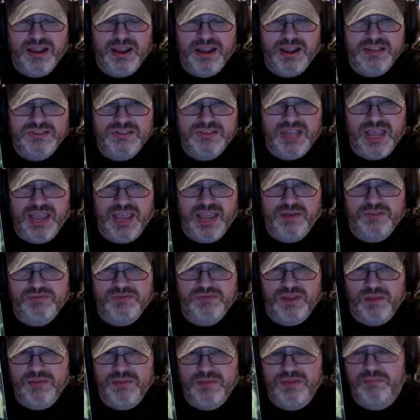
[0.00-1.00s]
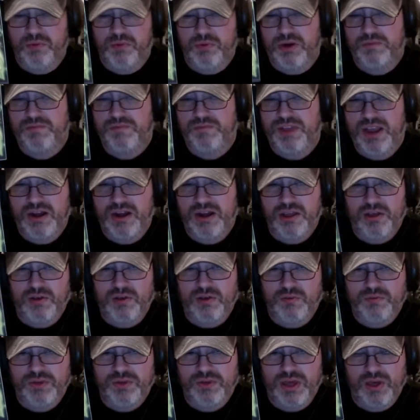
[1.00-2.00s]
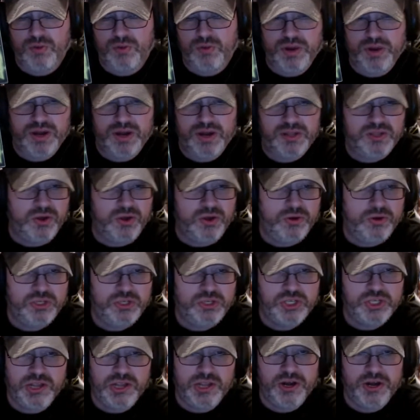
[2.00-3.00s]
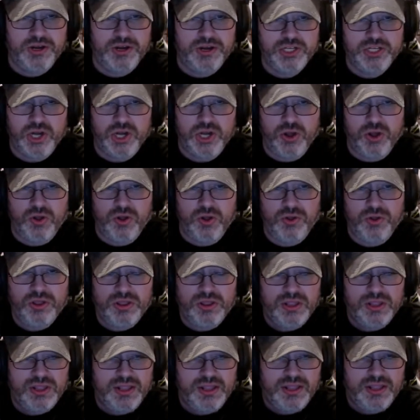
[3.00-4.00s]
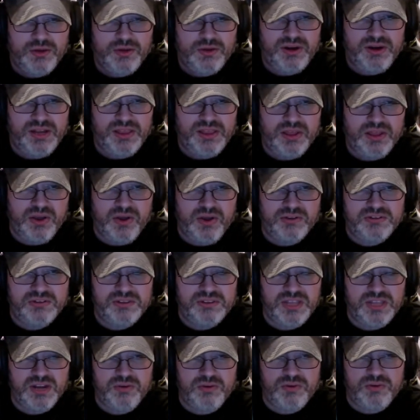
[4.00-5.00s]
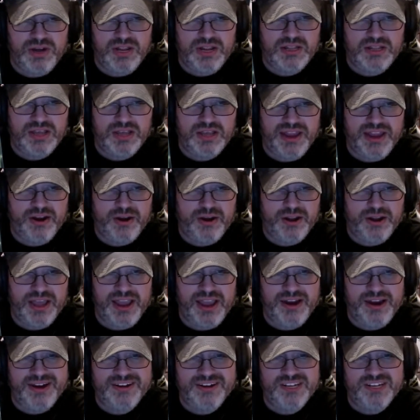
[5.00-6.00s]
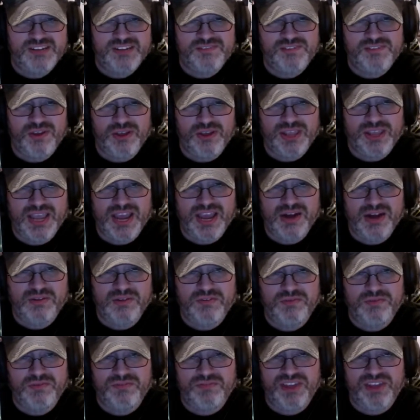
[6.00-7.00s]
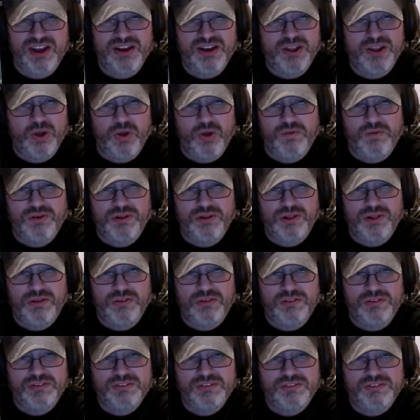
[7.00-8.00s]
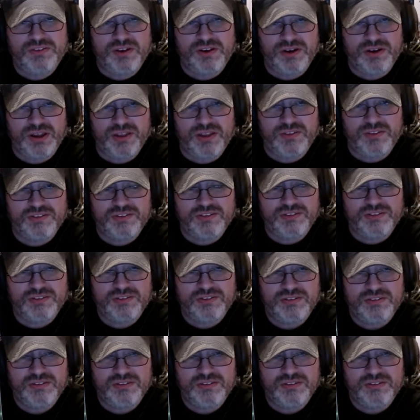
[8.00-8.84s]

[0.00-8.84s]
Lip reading: because I'm more a fan of Red Coat, Junkyard Joe, reading those, and then reading Geiger. Geiger just felt kind of very overall serious.